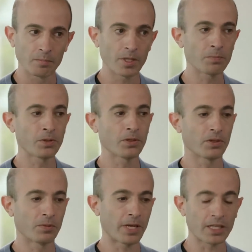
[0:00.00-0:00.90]

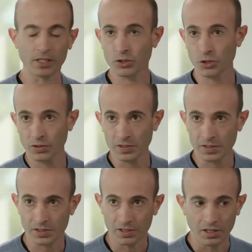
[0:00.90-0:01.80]
people make a
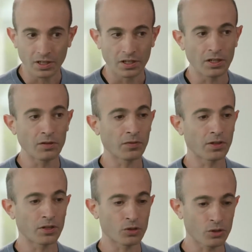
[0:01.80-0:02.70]
choice, if
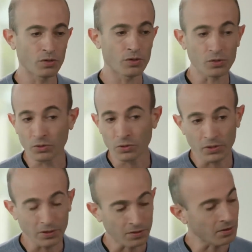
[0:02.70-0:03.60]
they choose to do
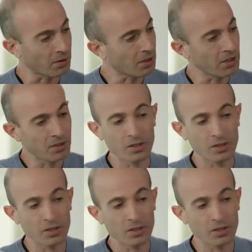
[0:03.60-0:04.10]
it, then